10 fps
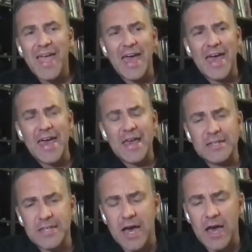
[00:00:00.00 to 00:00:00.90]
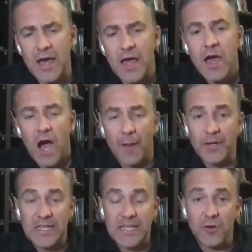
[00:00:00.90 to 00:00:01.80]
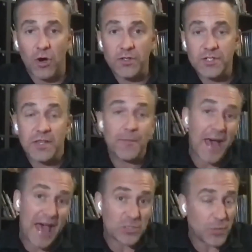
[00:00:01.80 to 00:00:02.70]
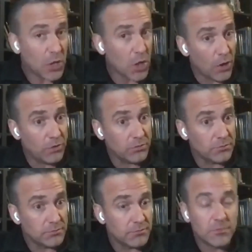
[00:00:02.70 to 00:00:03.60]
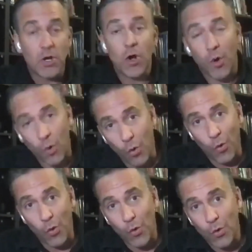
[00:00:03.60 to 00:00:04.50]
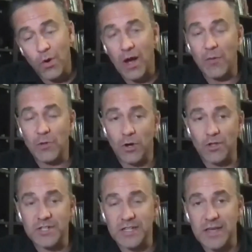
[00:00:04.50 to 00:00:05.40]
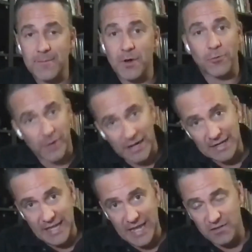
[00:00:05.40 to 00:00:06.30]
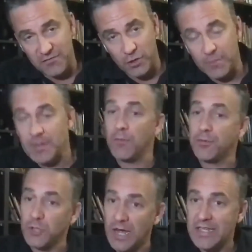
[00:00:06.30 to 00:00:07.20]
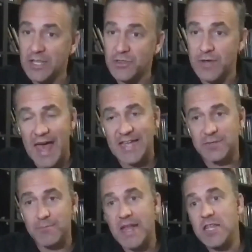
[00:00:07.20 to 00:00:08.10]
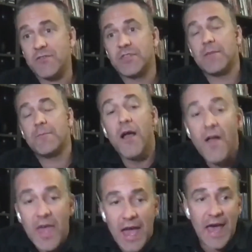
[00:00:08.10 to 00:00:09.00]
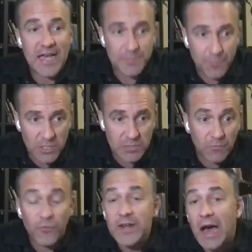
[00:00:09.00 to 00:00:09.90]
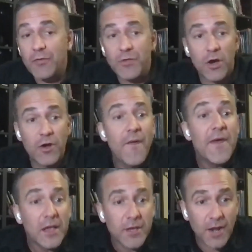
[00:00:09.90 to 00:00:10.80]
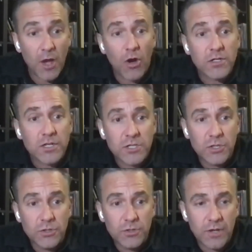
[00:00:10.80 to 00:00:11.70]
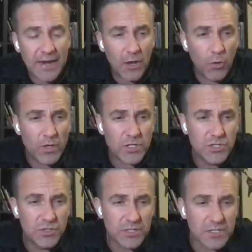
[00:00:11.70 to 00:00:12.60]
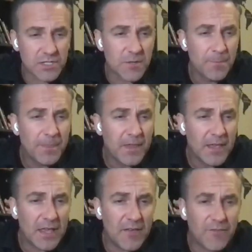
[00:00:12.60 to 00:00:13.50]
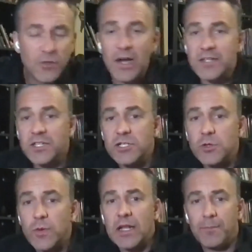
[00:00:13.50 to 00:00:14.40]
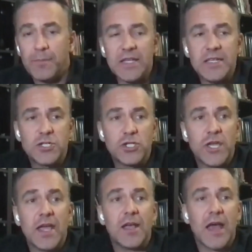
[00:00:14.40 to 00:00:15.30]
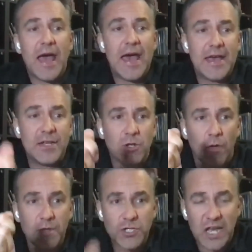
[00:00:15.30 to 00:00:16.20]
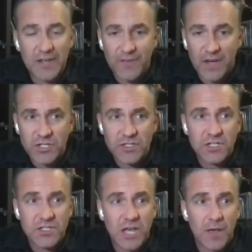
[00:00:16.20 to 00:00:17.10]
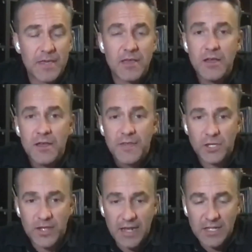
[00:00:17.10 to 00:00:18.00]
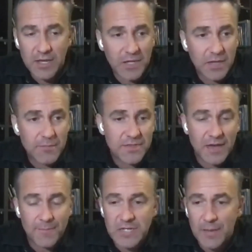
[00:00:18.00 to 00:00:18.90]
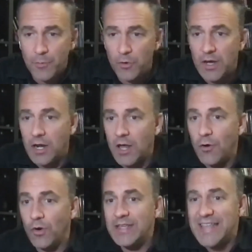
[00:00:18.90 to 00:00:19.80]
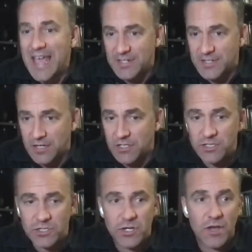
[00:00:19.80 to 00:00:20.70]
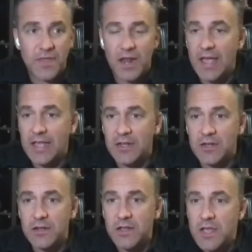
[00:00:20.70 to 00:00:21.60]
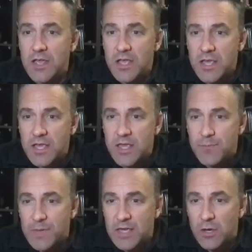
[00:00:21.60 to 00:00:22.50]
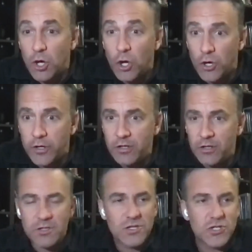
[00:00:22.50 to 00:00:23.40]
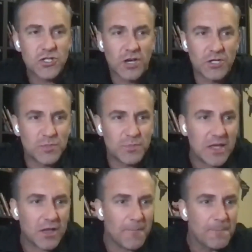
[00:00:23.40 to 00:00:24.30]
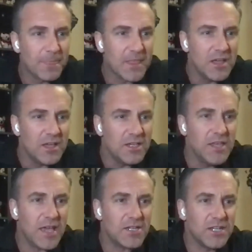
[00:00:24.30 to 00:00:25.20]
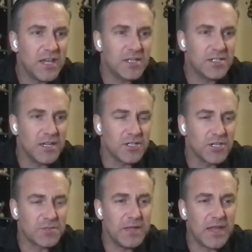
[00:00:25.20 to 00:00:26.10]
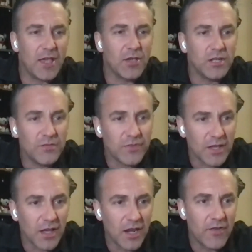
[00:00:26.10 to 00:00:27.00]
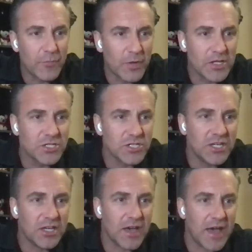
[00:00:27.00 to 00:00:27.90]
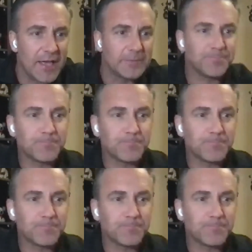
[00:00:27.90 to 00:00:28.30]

And I'm going to either answer them as we go, or I will answer them right at the end for you, but I'm trying to get through as many of them as possible. For now, though, could I ask you, and I always do this, if you guys can just quickly please check and on the chat function, just tell me that you can hear me. Give me a thumbs up or a hello or a yes. I just need to know that I can be heard, so to speak. Yes, yes, yes. Shazmin, hey, good evening. Hello, everybody. Jashika, hey.